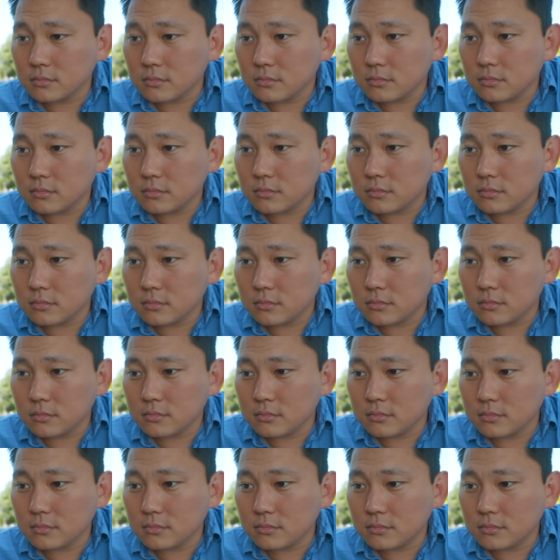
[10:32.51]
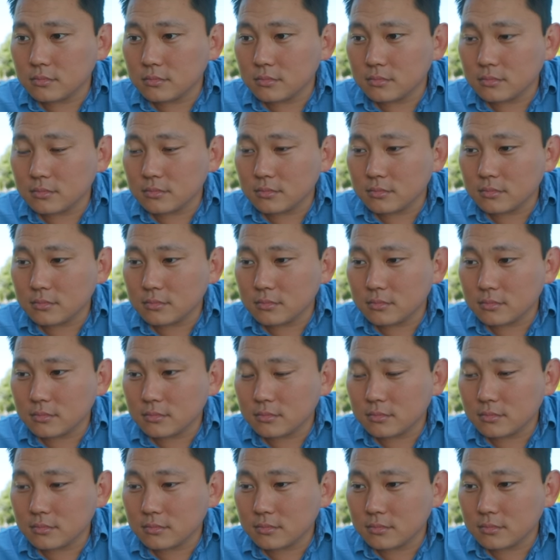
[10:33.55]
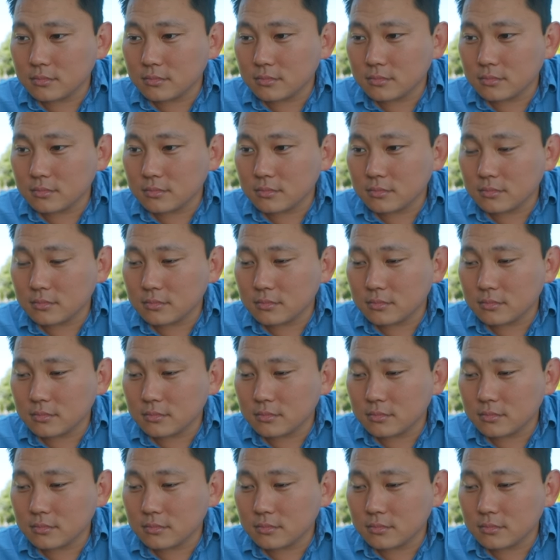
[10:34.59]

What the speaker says: (not speaking)